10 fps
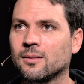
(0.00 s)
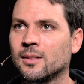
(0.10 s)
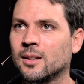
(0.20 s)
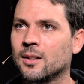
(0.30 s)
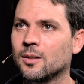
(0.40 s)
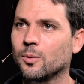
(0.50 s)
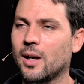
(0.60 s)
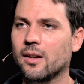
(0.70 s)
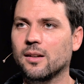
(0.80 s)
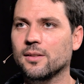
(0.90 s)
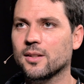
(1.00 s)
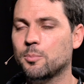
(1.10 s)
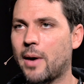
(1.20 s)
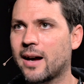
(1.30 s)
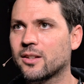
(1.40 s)
We added in this
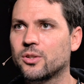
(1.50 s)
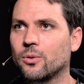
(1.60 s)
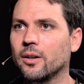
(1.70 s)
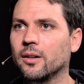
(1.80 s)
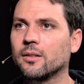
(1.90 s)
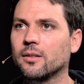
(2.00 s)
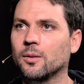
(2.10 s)
backstory